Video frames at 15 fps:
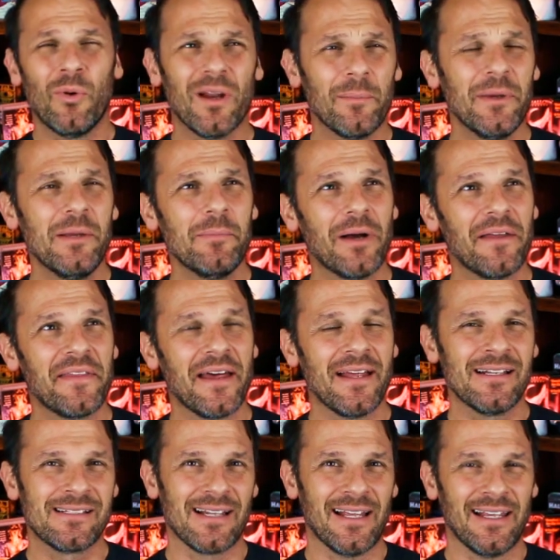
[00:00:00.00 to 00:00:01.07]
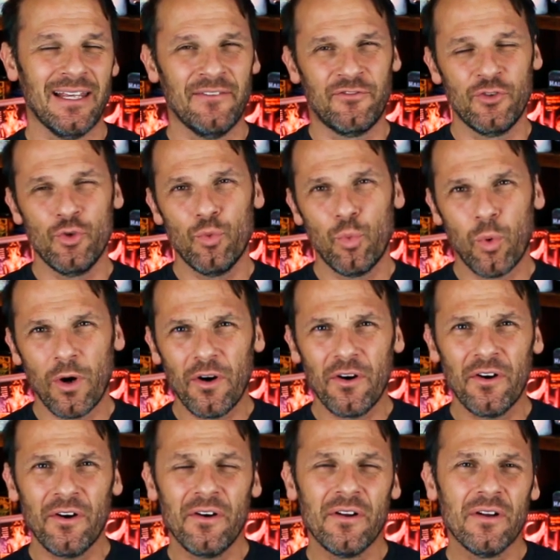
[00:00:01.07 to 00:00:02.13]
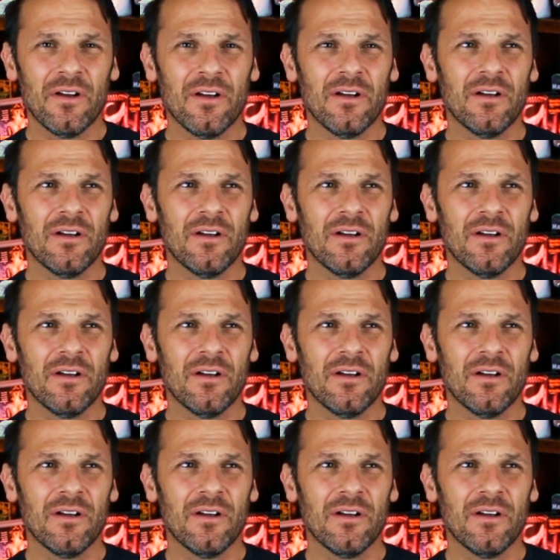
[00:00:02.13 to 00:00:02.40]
And what I mean by that is like if you were